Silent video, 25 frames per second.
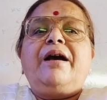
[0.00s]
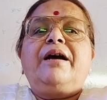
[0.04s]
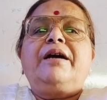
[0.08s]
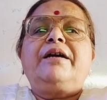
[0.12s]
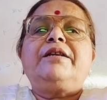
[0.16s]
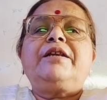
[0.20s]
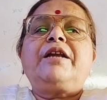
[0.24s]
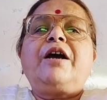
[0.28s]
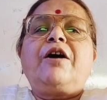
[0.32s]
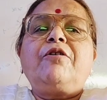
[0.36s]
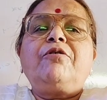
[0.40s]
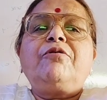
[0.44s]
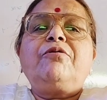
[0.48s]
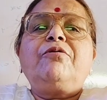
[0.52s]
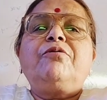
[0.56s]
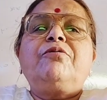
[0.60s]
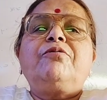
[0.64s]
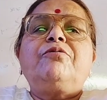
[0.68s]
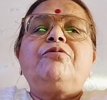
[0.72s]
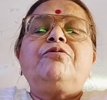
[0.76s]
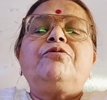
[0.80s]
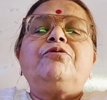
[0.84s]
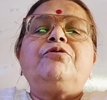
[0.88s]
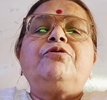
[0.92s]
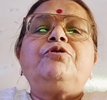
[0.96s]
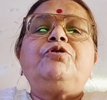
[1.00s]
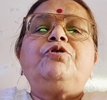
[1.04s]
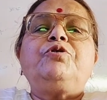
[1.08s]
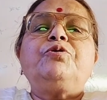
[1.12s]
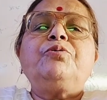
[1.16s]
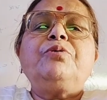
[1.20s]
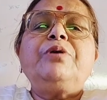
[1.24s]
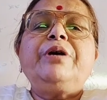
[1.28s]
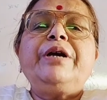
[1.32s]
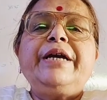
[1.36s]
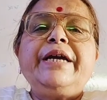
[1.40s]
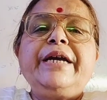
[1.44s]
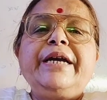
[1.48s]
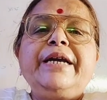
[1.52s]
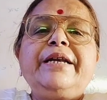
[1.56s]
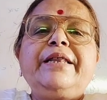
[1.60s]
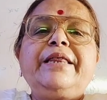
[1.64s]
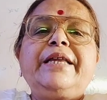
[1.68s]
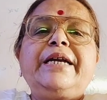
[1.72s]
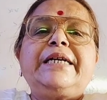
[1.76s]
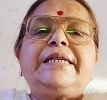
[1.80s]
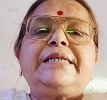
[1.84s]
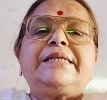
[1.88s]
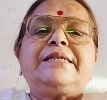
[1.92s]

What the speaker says: Now you heat that